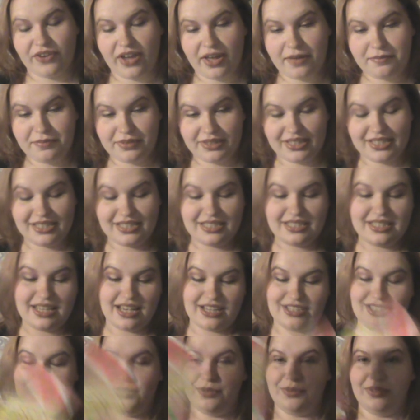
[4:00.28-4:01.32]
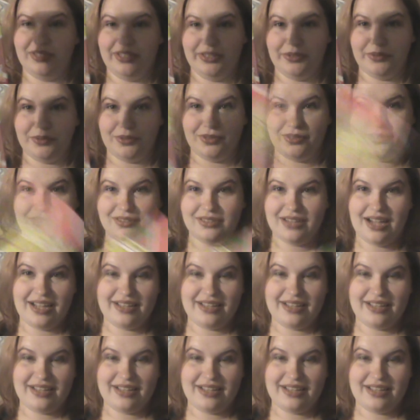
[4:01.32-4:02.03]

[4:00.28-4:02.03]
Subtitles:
fan, but this is actually really cool.